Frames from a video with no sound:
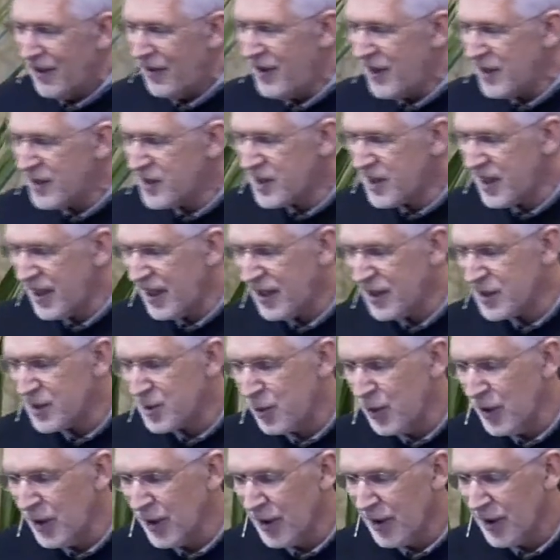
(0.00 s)
these things
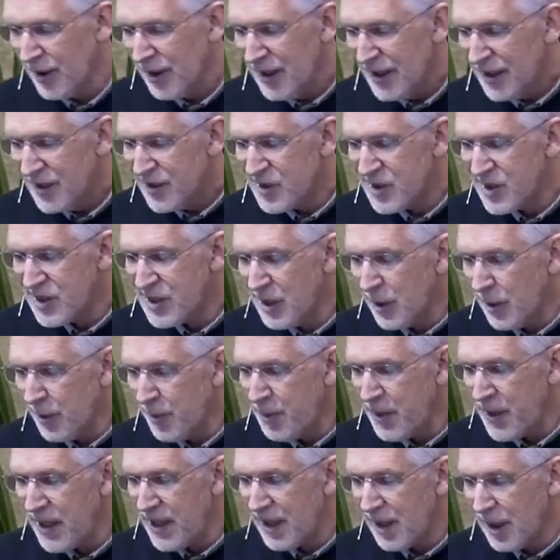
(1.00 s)
will still
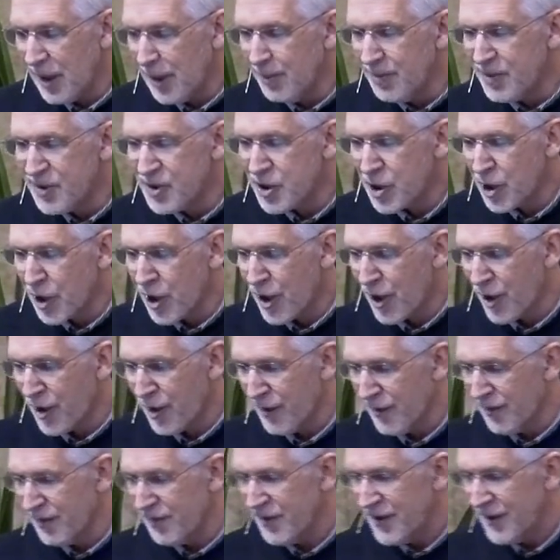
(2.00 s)
be
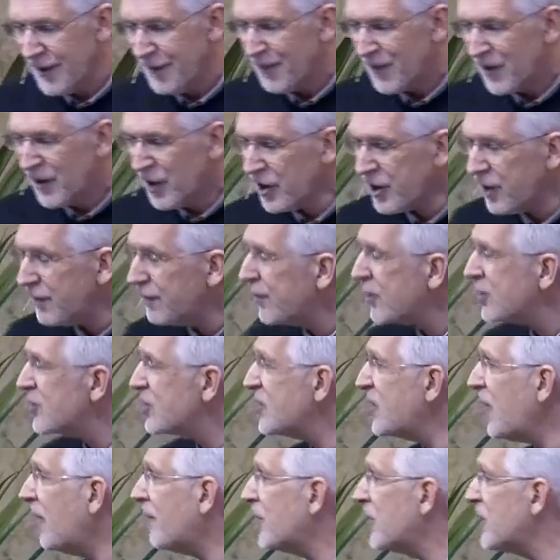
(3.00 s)
observed. Look at verse
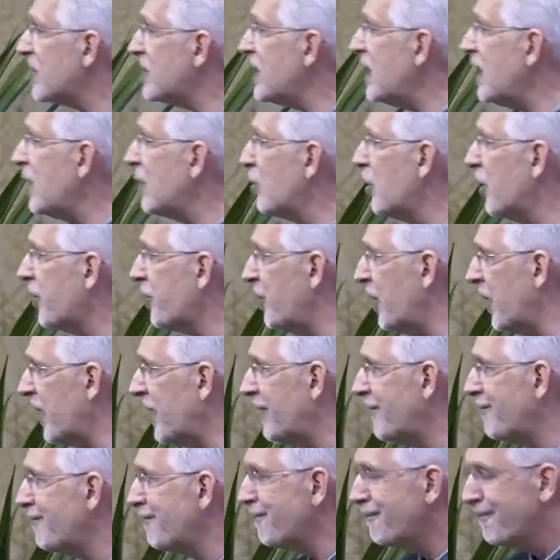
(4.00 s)
17 with
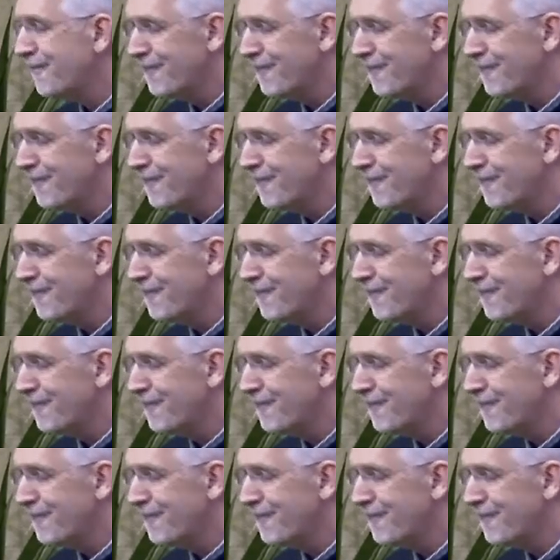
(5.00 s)
me.